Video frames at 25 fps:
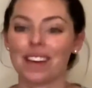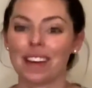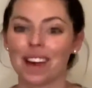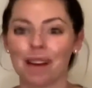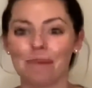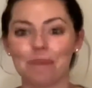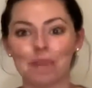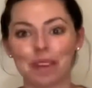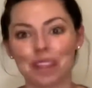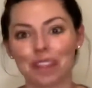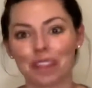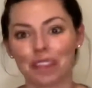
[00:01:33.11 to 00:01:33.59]

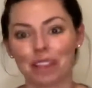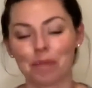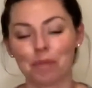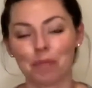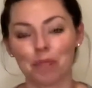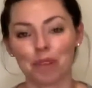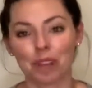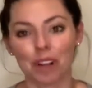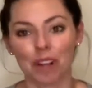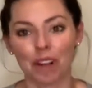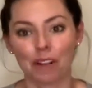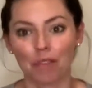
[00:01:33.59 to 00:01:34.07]
in the
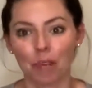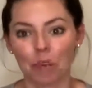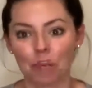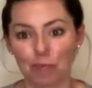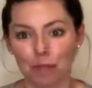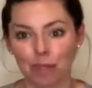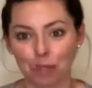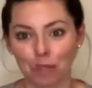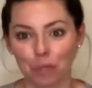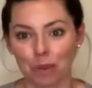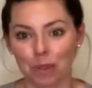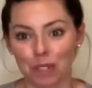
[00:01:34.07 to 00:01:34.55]
community of
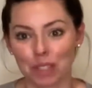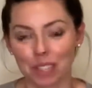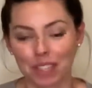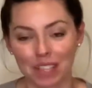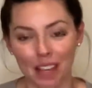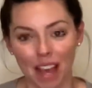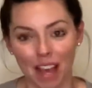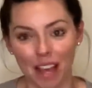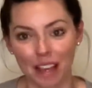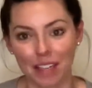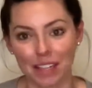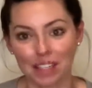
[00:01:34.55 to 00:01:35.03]
homeschoolers
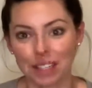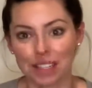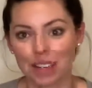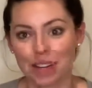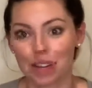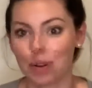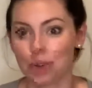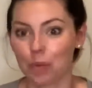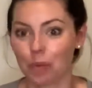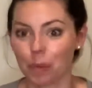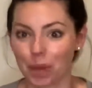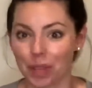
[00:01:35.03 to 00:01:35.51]
that
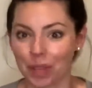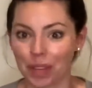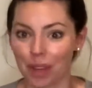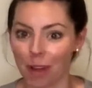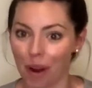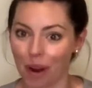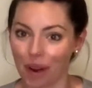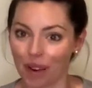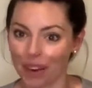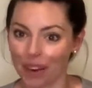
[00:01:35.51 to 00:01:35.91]
we are